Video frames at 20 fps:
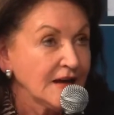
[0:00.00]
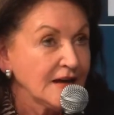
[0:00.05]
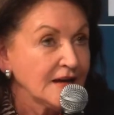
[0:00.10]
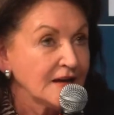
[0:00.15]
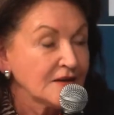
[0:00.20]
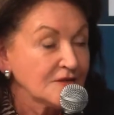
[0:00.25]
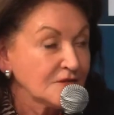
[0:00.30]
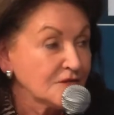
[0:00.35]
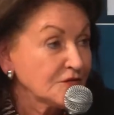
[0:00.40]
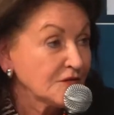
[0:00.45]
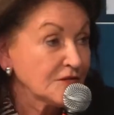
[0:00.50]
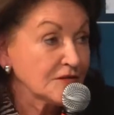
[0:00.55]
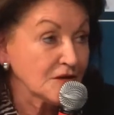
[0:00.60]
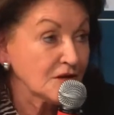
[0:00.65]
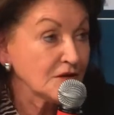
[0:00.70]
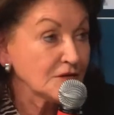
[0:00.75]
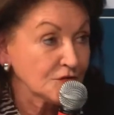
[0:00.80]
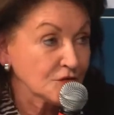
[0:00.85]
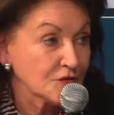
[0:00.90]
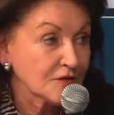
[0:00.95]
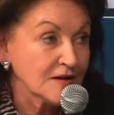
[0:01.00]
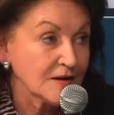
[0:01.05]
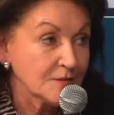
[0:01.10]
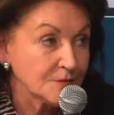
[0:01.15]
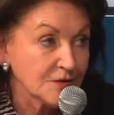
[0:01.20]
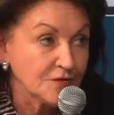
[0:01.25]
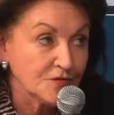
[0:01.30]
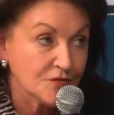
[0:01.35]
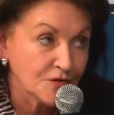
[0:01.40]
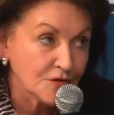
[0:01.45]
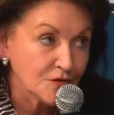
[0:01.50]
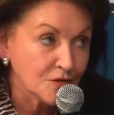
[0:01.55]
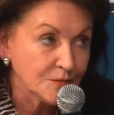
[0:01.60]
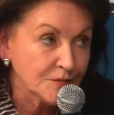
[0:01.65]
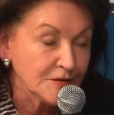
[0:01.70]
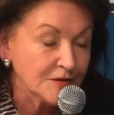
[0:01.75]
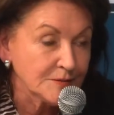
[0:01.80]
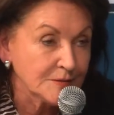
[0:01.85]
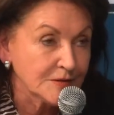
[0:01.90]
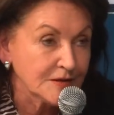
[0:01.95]
This will also come in the
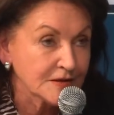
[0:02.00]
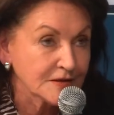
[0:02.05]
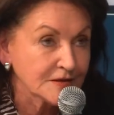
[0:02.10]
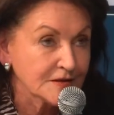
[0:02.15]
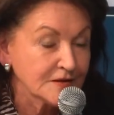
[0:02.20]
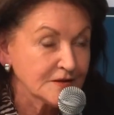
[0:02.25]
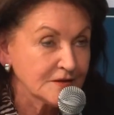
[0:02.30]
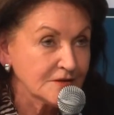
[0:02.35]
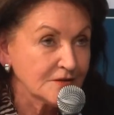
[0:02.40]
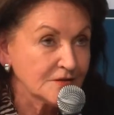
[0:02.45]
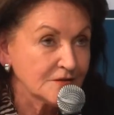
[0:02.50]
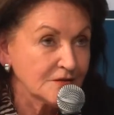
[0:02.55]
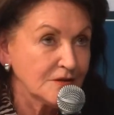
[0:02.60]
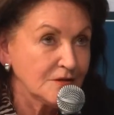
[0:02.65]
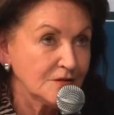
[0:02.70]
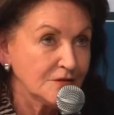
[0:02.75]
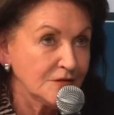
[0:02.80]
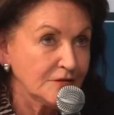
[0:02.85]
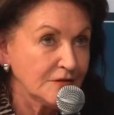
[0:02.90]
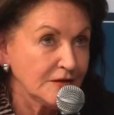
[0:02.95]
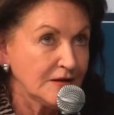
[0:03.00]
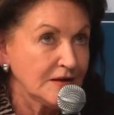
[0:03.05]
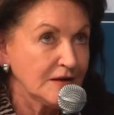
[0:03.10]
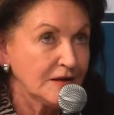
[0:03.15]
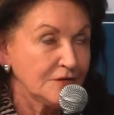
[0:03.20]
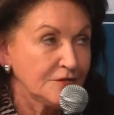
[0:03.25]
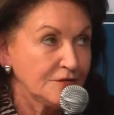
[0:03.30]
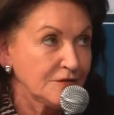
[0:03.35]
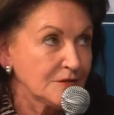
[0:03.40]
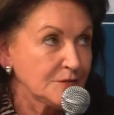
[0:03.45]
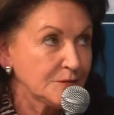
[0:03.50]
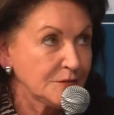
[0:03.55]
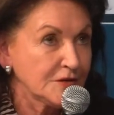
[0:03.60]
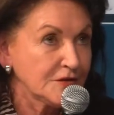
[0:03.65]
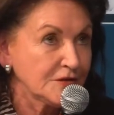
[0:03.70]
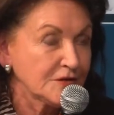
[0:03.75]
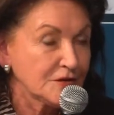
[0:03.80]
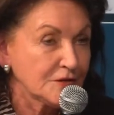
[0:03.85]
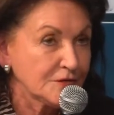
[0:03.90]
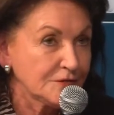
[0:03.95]
European market. We will have a
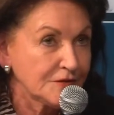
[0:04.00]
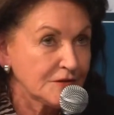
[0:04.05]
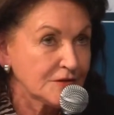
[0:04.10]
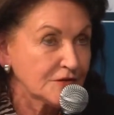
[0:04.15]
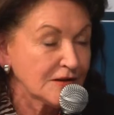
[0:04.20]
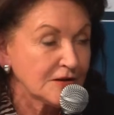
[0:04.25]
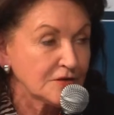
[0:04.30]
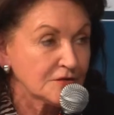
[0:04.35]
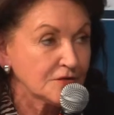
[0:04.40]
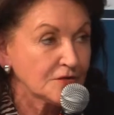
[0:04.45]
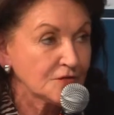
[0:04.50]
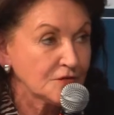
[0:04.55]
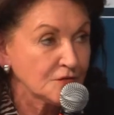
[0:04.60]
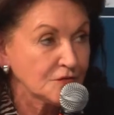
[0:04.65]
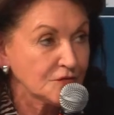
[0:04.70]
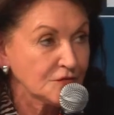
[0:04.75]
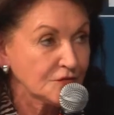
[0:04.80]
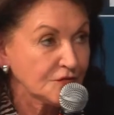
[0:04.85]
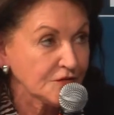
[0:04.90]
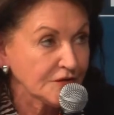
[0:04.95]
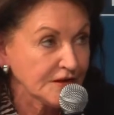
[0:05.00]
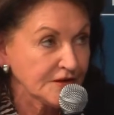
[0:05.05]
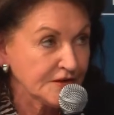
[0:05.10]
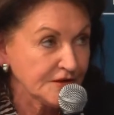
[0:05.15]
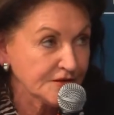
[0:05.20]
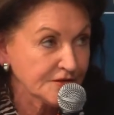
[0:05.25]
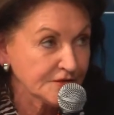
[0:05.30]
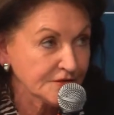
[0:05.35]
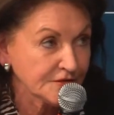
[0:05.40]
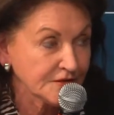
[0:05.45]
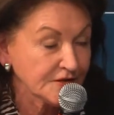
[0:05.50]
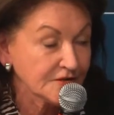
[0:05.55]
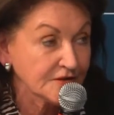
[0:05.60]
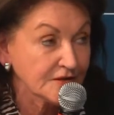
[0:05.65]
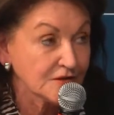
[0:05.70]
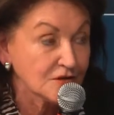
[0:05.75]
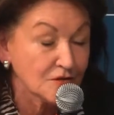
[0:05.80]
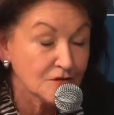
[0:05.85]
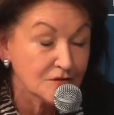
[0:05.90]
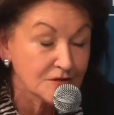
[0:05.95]
period of around 2 to 3 years, and then
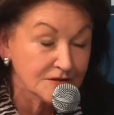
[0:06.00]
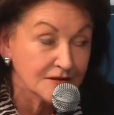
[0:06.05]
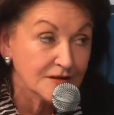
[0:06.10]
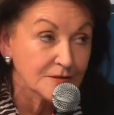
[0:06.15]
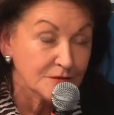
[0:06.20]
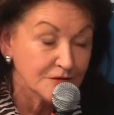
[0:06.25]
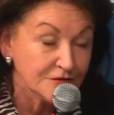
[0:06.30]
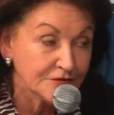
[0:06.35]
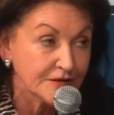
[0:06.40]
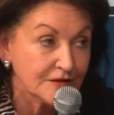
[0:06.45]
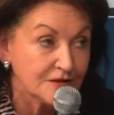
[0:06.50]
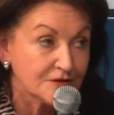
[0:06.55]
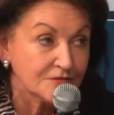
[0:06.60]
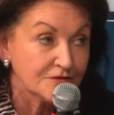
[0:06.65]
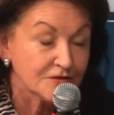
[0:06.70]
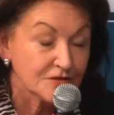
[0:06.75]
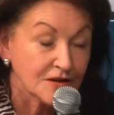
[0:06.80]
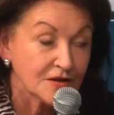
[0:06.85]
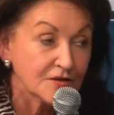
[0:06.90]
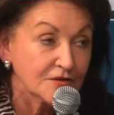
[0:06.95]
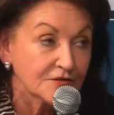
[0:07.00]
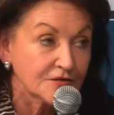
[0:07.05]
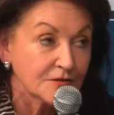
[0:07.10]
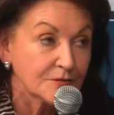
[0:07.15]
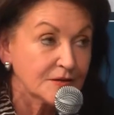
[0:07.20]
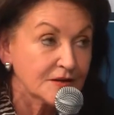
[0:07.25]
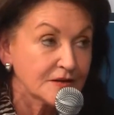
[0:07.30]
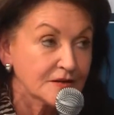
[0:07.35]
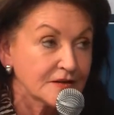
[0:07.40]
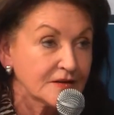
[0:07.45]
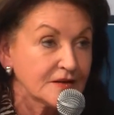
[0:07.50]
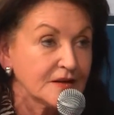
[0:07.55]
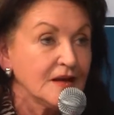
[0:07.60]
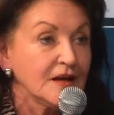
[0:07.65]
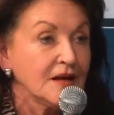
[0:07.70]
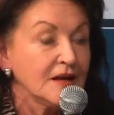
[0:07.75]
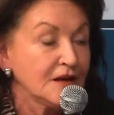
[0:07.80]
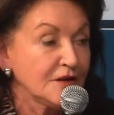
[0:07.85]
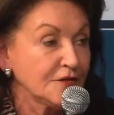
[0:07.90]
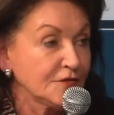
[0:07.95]
all dermal fillers which are on the market
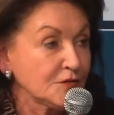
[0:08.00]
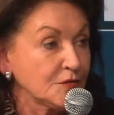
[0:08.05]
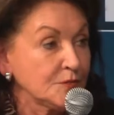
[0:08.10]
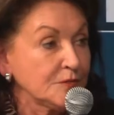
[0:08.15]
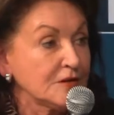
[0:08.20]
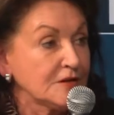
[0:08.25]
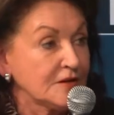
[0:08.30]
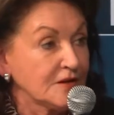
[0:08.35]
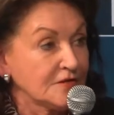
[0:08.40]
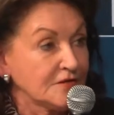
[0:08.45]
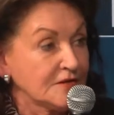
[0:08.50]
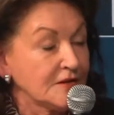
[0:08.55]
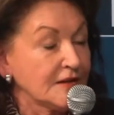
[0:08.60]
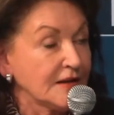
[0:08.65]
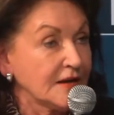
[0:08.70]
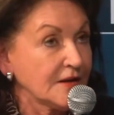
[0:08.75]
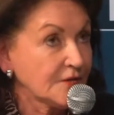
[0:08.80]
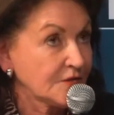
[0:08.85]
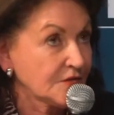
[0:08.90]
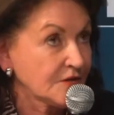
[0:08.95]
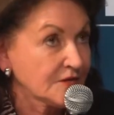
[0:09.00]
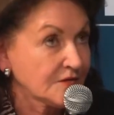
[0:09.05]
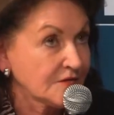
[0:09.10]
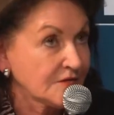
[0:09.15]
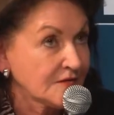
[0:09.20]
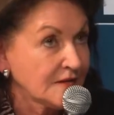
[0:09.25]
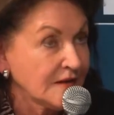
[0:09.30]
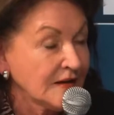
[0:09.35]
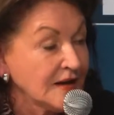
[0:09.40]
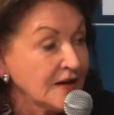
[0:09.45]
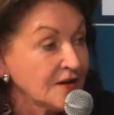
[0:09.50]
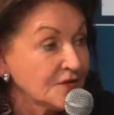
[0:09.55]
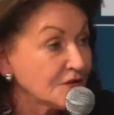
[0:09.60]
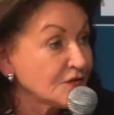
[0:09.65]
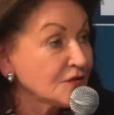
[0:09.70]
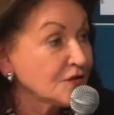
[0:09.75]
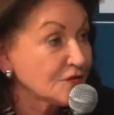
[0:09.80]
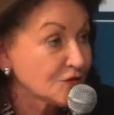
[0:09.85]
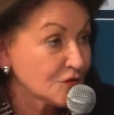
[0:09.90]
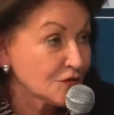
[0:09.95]
have to be tested like this. This
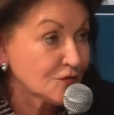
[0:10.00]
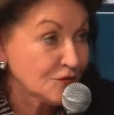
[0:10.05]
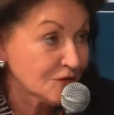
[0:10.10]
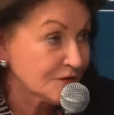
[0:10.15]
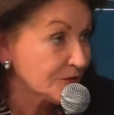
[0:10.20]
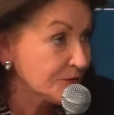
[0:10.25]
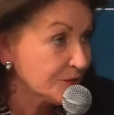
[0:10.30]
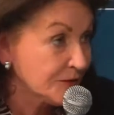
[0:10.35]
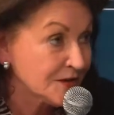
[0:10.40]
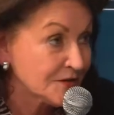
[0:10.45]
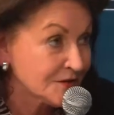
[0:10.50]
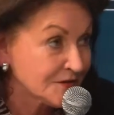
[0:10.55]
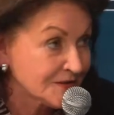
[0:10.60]
is good for the patient.